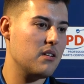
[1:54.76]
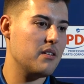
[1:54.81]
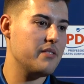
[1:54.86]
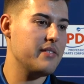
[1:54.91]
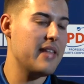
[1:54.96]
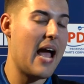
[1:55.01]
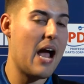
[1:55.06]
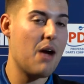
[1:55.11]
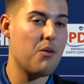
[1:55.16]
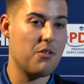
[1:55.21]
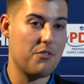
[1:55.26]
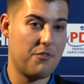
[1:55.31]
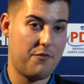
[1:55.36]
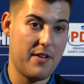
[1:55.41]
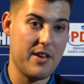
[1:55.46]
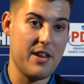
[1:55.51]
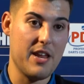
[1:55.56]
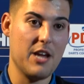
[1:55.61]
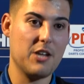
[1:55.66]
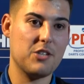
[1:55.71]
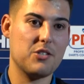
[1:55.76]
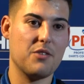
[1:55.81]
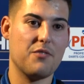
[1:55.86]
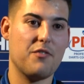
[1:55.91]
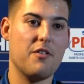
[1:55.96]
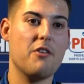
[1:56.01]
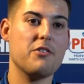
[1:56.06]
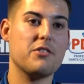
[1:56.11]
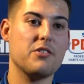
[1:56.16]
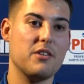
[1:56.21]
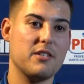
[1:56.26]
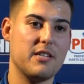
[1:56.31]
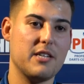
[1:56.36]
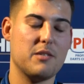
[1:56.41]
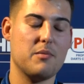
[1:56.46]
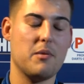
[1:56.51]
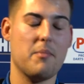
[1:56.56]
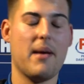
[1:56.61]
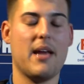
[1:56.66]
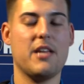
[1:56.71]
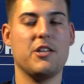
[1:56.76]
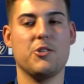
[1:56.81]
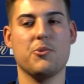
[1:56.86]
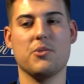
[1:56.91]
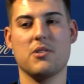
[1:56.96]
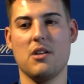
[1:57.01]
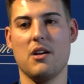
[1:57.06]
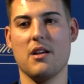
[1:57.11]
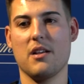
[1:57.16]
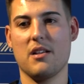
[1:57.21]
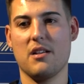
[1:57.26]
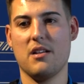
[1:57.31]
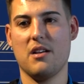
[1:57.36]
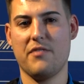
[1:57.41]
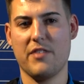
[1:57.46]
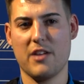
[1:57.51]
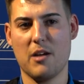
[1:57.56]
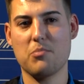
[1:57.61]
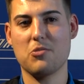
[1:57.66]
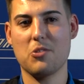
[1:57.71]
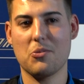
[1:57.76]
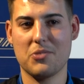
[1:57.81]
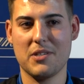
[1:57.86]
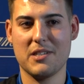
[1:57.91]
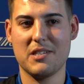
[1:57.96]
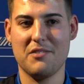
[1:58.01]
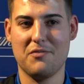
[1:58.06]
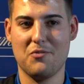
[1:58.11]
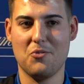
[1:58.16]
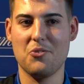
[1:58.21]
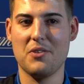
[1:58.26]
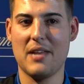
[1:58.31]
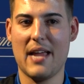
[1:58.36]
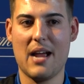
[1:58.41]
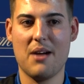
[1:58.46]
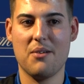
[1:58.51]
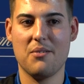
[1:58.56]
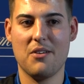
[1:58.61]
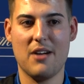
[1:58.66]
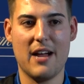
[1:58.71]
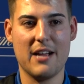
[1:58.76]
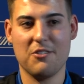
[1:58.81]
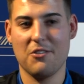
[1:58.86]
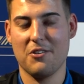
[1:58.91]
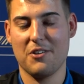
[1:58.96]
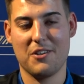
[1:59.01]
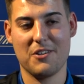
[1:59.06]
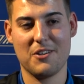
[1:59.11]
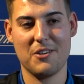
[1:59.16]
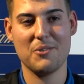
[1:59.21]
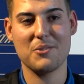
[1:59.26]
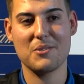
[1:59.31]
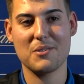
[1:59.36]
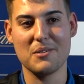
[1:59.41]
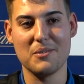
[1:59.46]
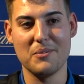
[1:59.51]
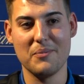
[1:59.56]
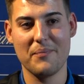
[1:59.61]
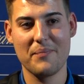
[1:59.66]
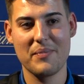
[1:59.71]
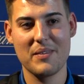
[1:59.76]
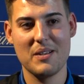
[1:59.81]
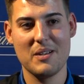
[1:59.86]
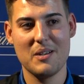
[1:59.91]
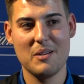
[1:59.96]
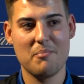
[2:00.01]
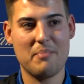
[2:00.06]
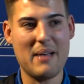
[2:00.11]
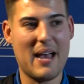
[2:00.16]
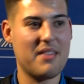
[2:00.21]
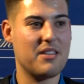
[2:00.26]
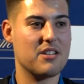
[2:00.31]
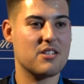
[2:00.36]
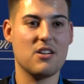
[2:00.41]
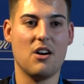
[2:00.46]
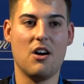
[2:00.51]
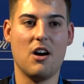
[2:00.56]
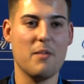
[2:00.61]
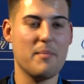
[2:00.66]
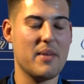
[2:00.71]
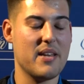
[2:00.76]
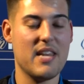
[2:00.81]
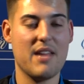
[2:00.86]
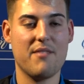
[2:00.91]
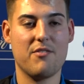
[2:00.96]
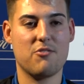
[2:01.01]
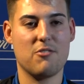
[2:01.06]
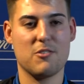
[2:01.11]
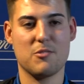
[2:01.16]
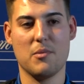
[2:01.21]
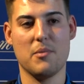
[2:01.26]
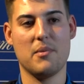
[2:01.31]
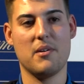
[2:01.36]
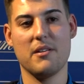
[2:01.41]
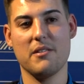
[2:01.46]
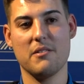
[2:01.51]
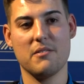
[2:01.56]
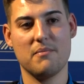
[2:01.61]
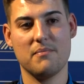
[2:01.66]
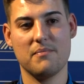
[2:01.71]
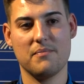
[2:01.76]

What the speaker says: now I've finished, the first thing I said to my manager was like, I think I'm top 64 now, I ain't got to go to Q school. But at the time, it never crossed my mind.